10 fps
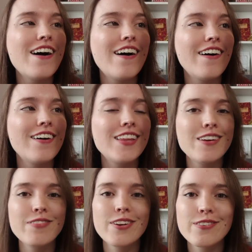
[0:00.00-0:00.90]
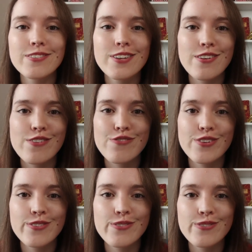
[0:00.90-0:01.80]
Let me know if
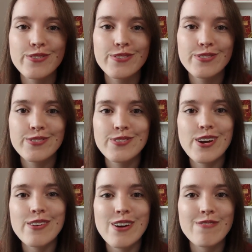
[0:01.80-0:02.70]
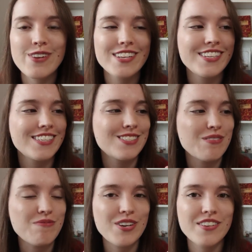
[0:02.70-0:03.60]
you have read
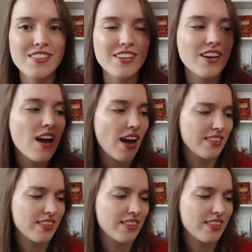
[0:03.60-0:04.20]
this and what you think.